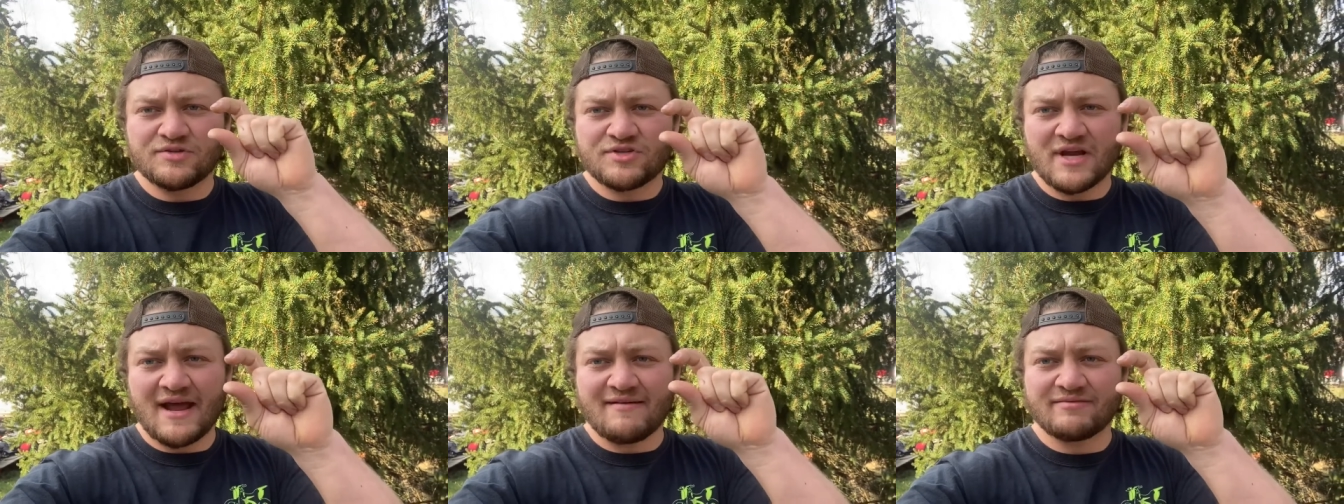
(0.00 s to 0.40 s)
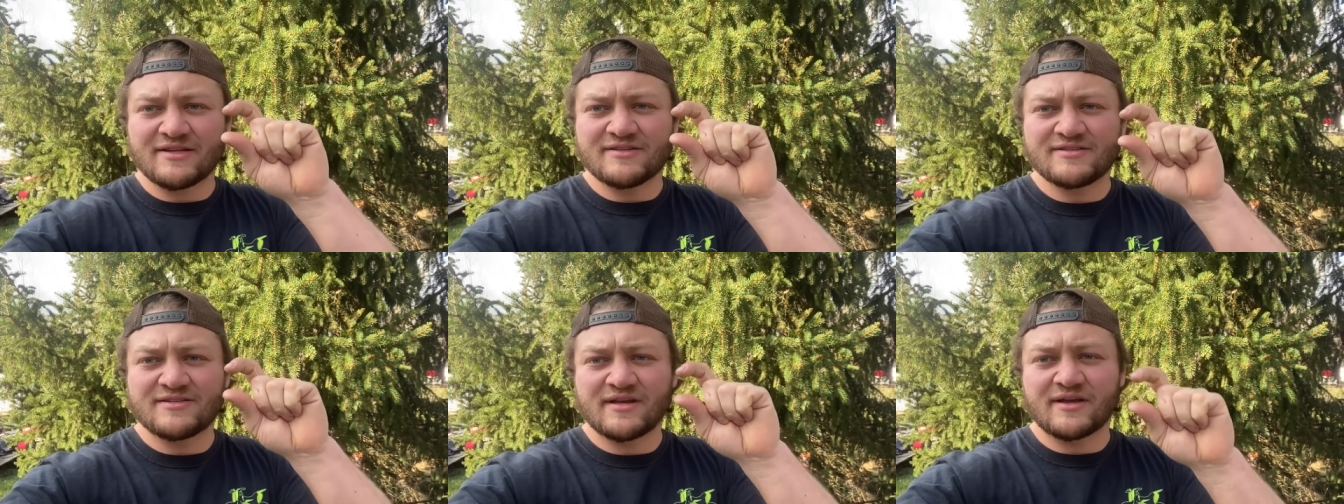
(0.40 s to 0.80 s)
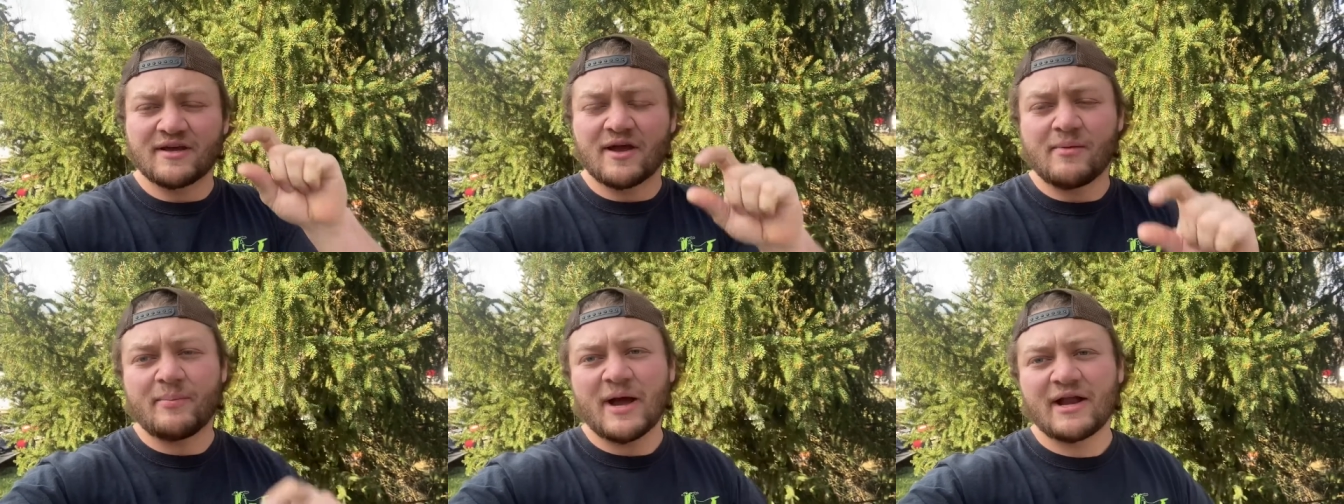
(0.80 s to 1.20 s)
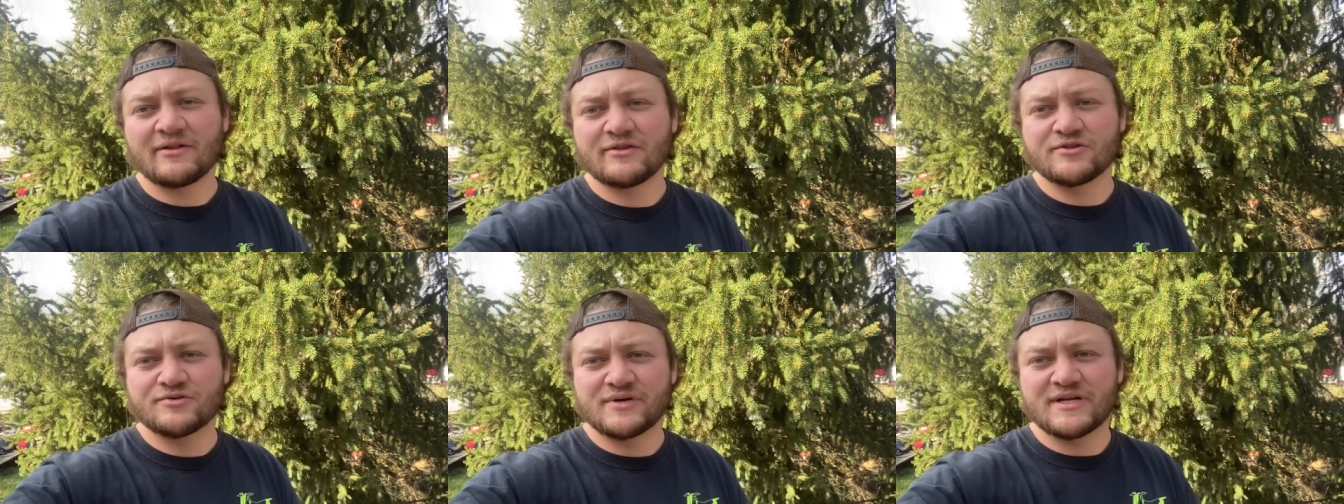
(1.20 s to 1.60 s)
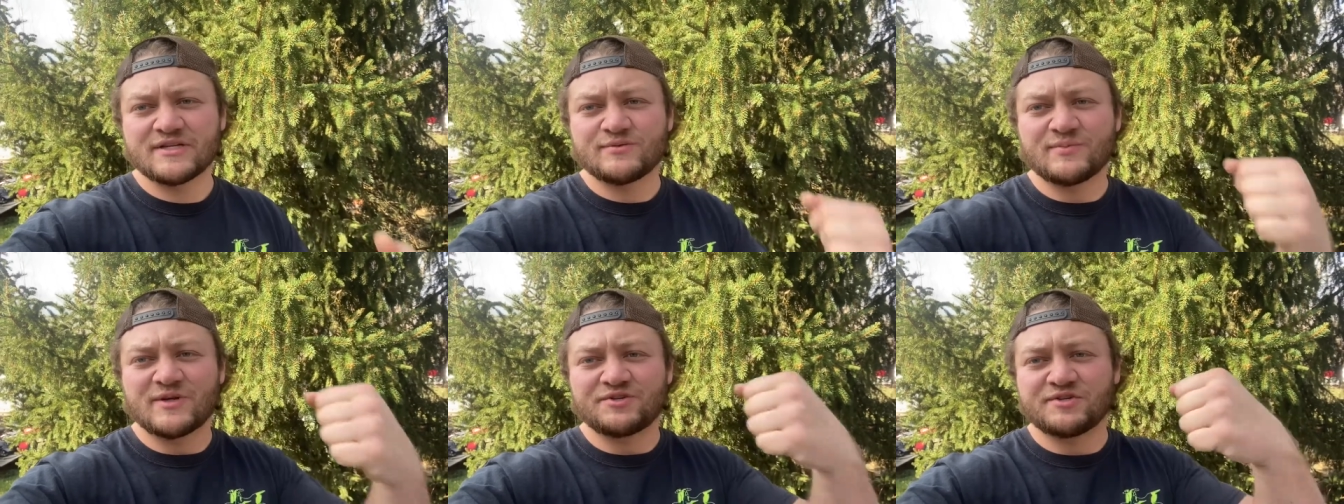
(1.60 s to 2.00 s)
shaft that's sticking up out of the
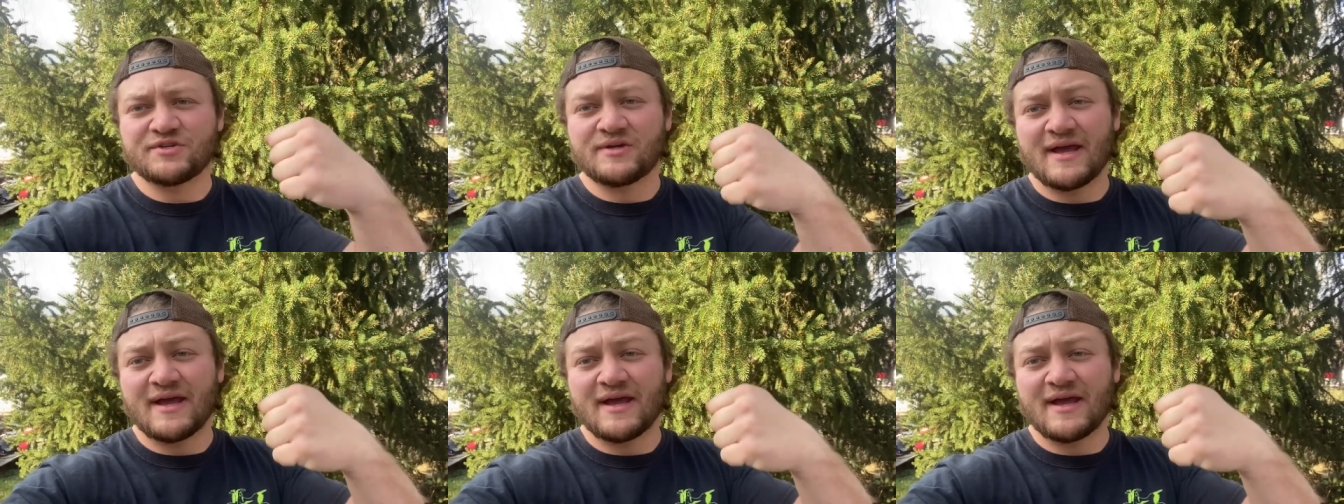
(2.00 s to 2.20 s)
transmission.